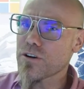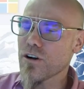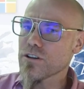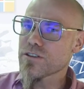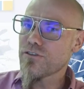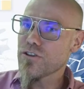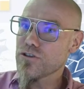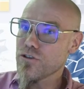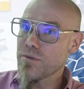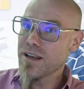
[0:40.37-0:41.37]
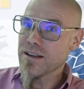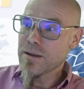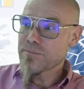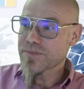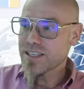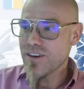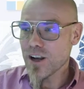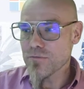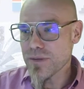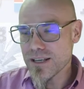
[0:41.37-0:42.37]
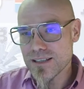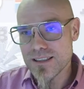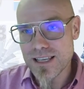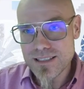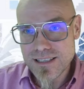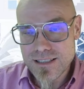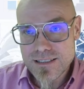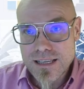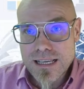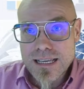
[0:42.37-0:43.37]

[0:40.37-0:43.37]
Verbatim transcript: also for human development in that sense.